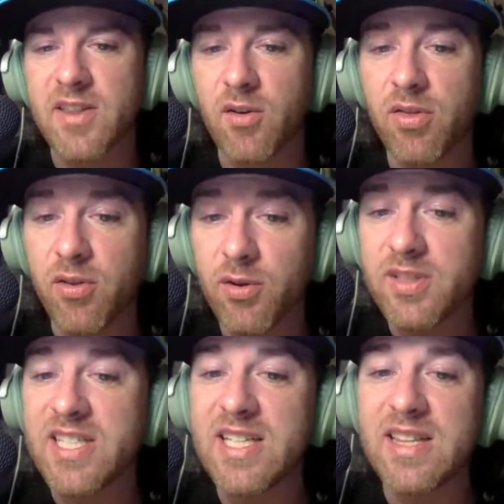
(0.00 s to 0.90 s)
They're
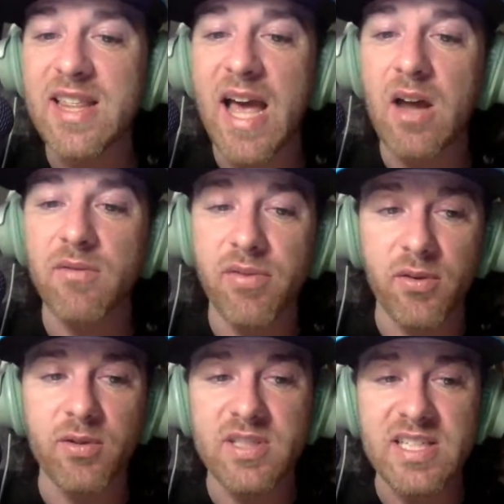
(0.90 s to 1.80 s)
13th out of
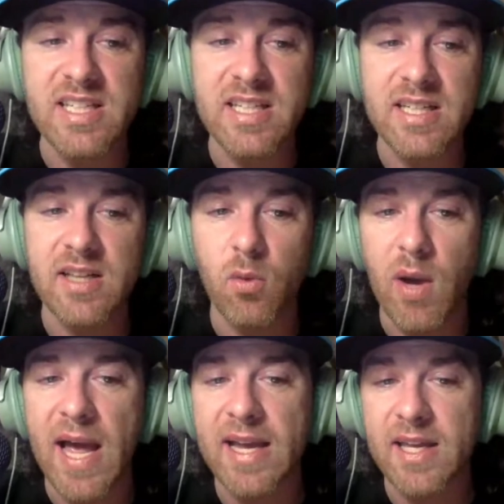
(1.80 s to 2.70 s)
13 in the
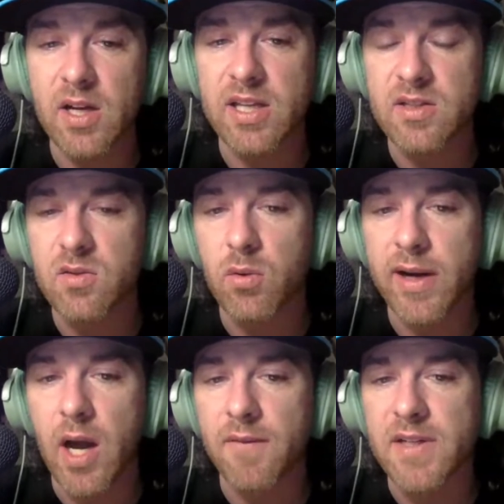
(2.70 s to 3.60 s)
WAC in
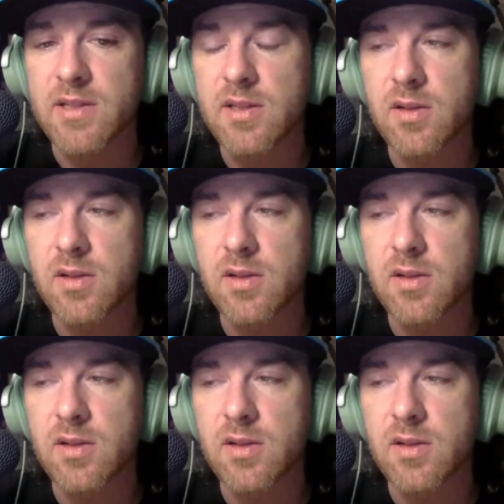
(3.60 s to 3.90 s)
scoring offense.